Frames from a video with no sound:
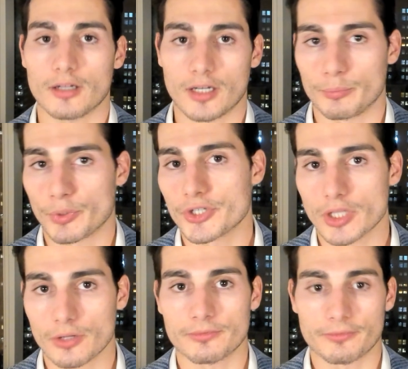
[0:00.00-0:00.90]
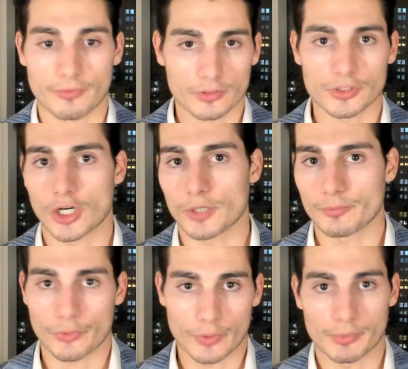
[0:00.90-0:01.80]
bridge loan full term
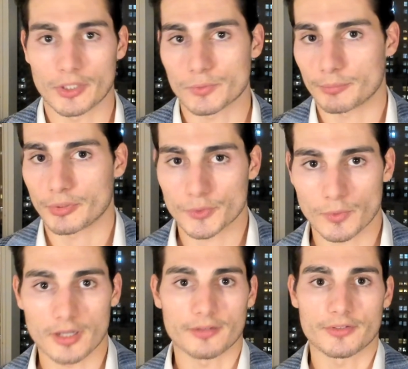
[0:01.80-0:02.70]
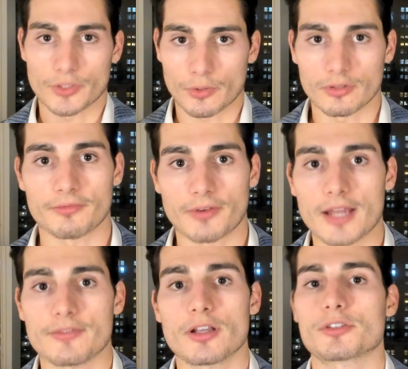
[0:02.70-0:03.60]
3+1+1 of a total of
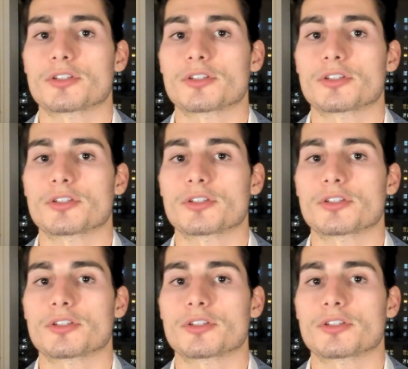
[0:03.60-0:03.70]
5 years to